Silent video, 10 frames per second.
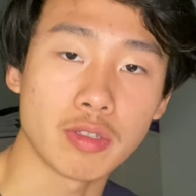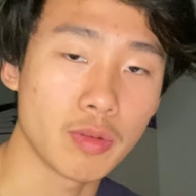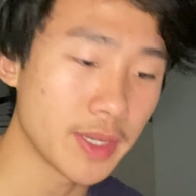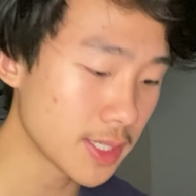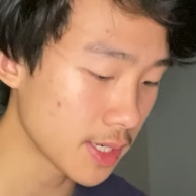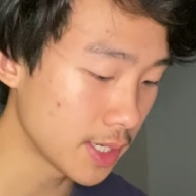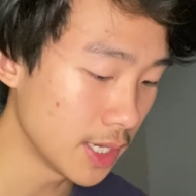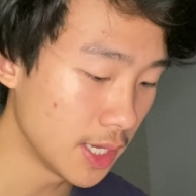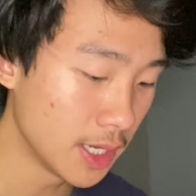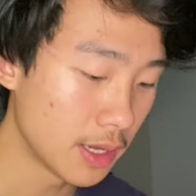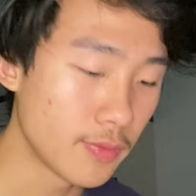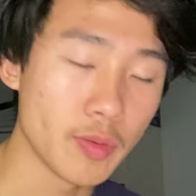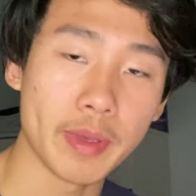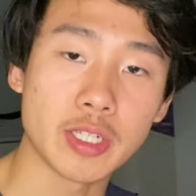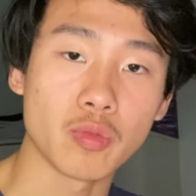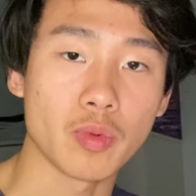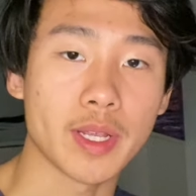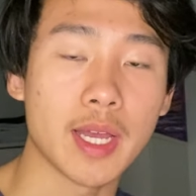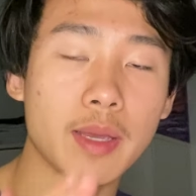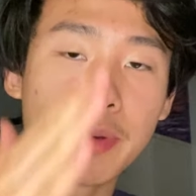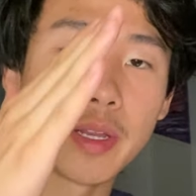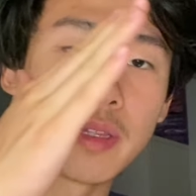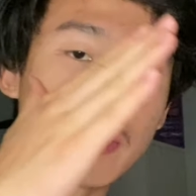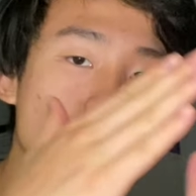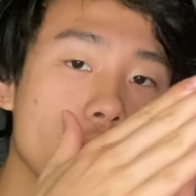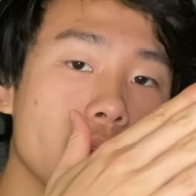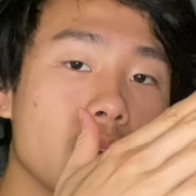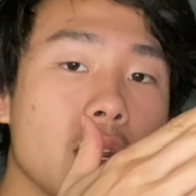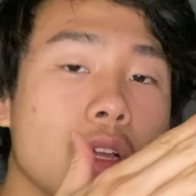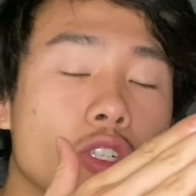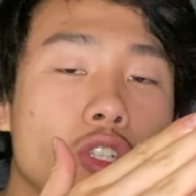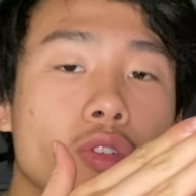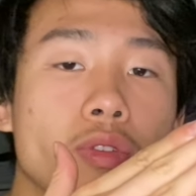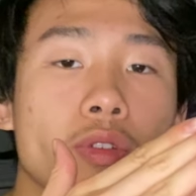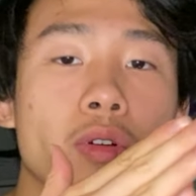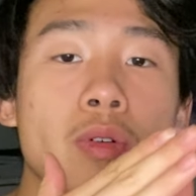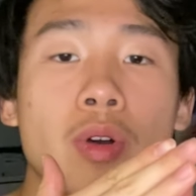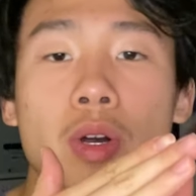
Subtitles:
So basically, if you imagine rugae, but it's sort of in a longitudinal